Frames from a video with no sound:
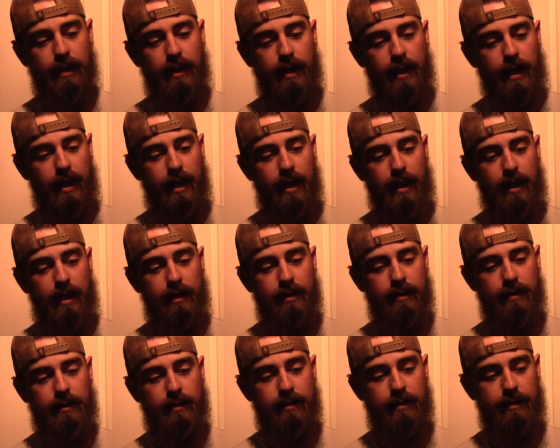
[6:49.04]
and
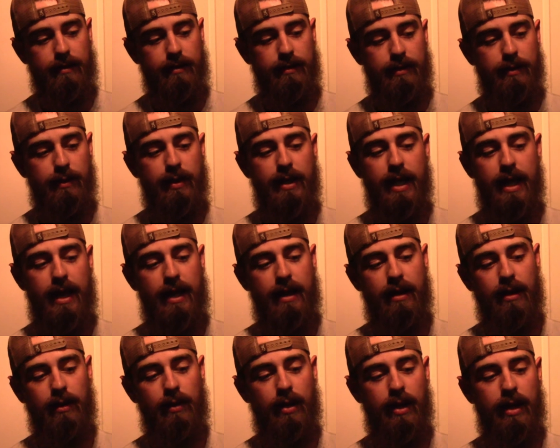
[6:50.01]
you get
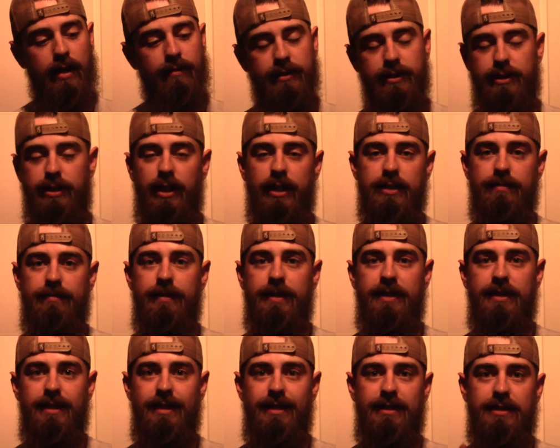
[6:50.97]
a lot of
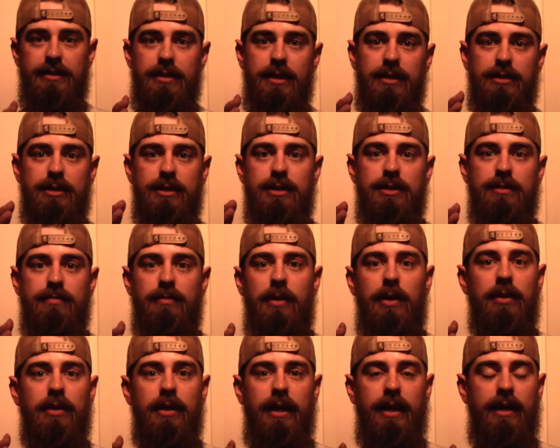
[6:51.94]
adjustments in such a
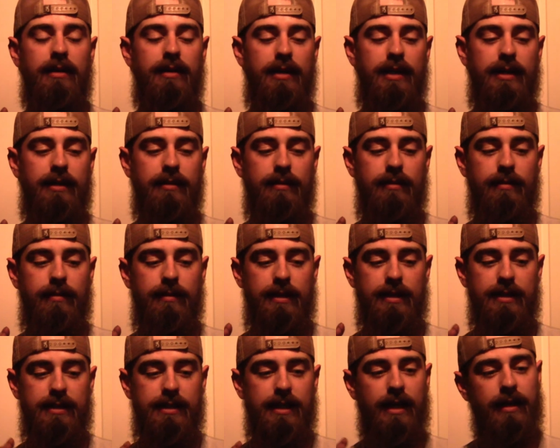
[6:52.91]
small area with the
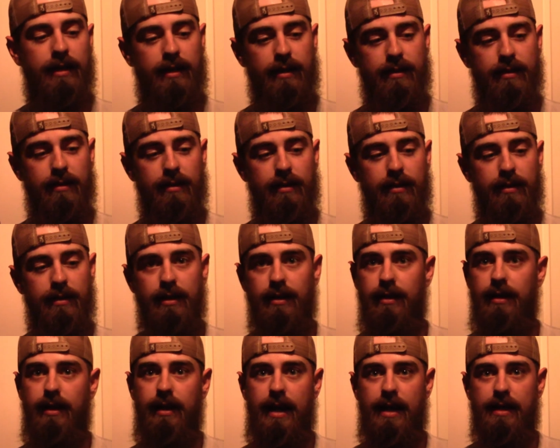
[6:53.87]
second and third
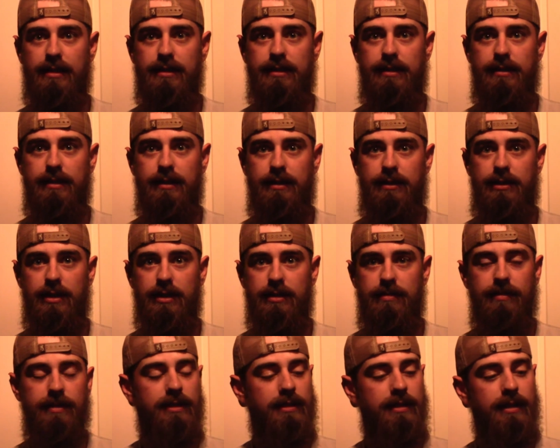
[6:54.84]
axis
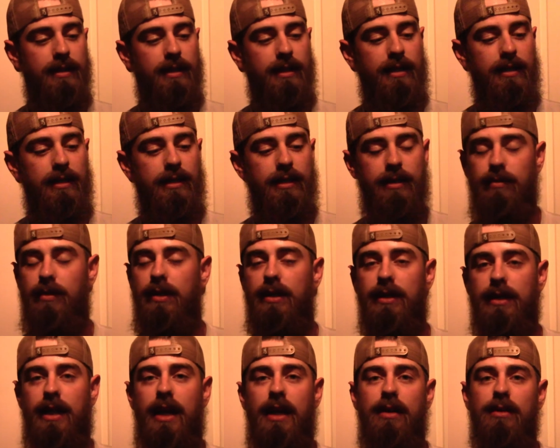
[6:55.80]
adjustment. You really
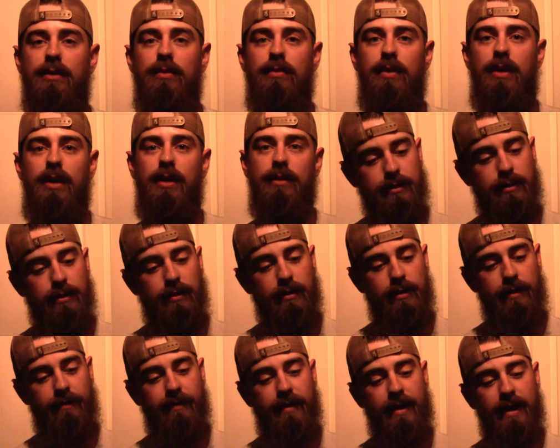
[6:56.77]
can't go wrong. So
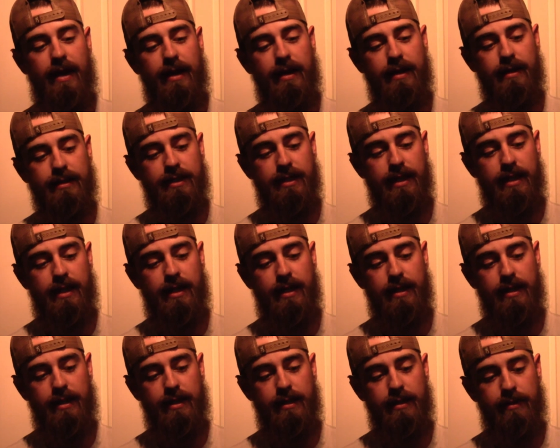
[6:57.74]
if I had to
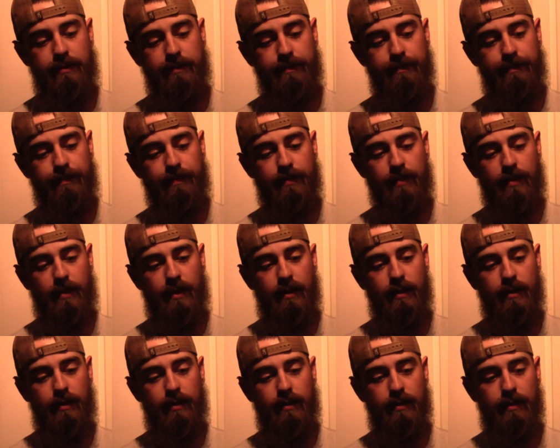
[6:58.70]
say
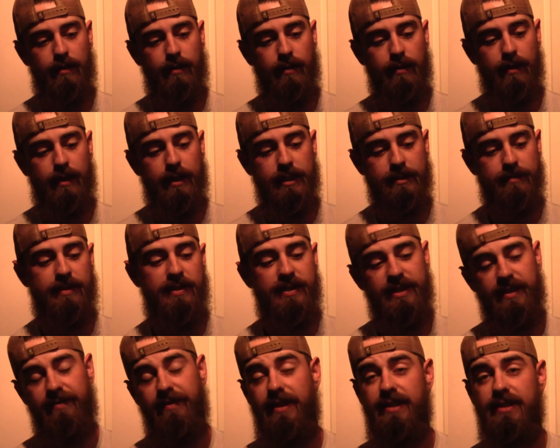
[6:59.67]
a
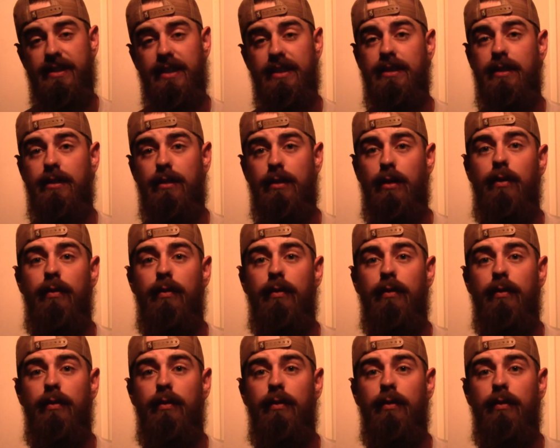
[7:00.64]
specific sight to go